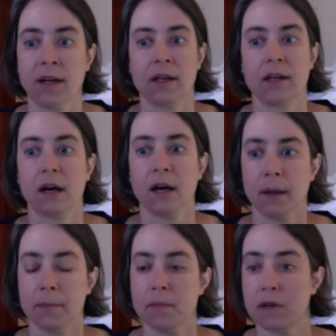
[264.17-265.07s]

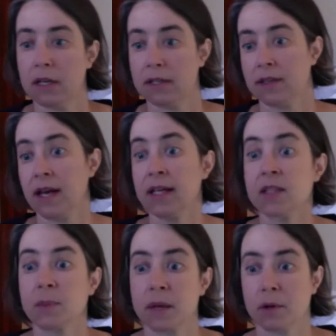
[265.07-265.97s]
A science
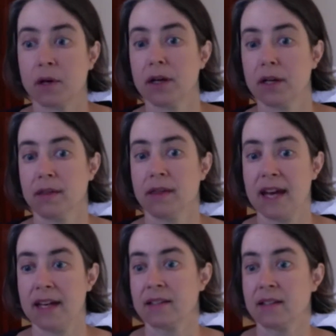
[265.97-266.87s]
paper,
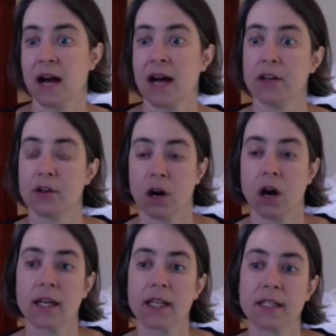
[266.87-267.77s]
that is not your
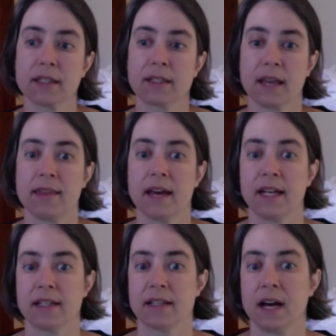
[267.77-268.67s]
audience, and that
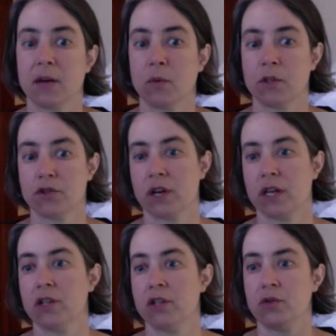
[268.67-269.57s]
is not what you're
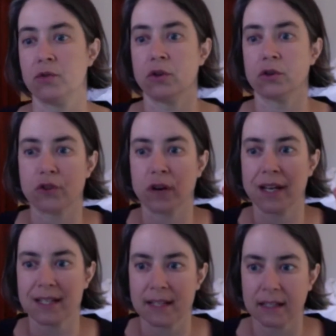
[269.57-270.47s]
trying to do. You're
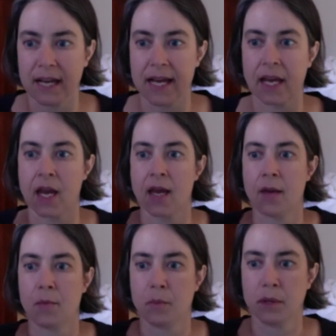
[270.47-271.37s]
trying to like
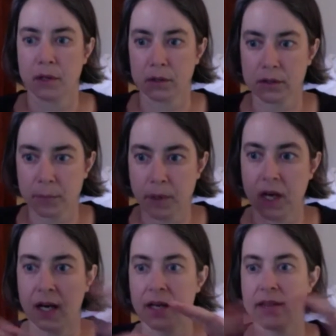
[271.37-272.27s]
build
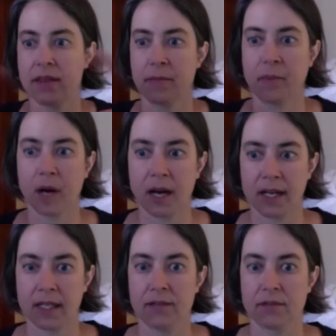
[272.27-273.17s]
upon the
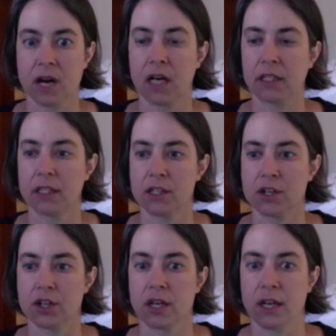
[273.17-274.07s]
body of
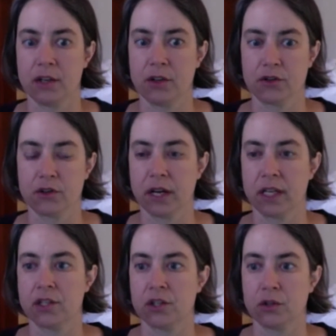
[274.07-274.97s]
knowledge, and you're
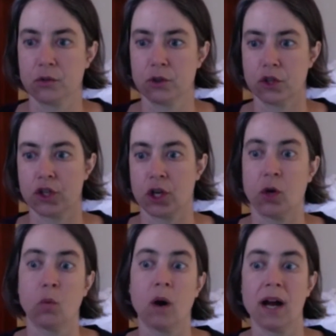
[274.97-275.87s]
trying to
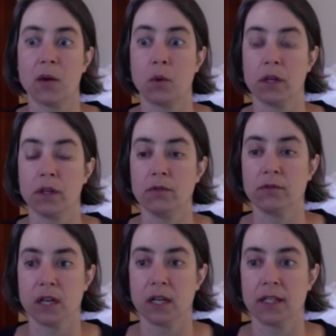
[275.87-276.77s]
show why what you've
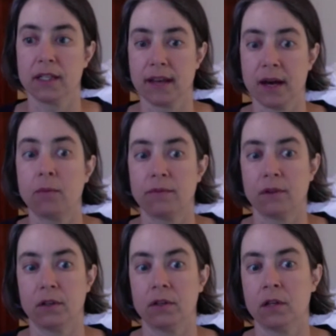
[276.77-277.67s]
done is
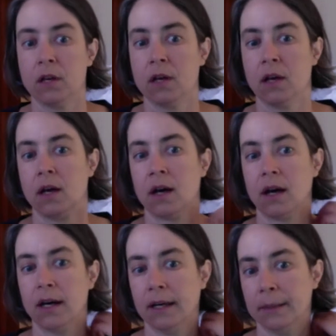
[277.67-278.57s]
helpful.
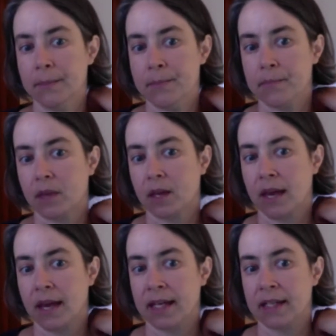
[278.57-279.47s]
Okay.
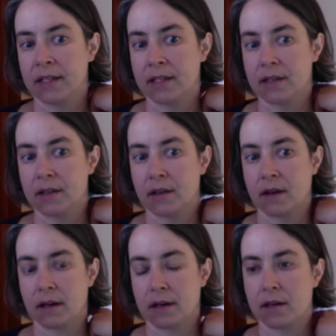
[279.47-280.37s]
And
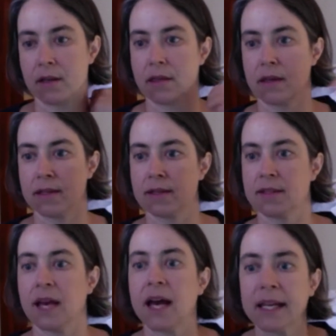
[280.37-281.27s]
the
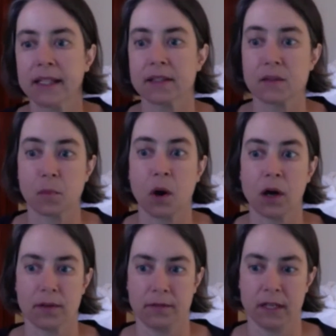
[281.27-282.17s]
science
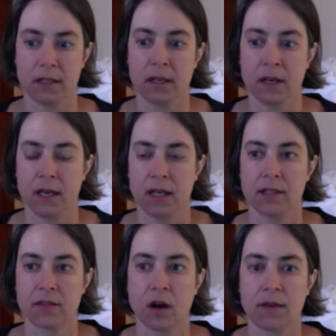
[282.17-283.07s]
part of it
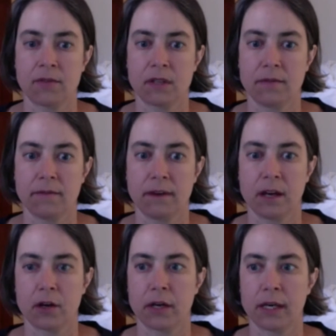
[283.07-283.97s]
is often
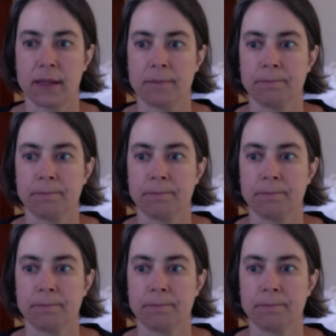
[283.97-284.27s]
very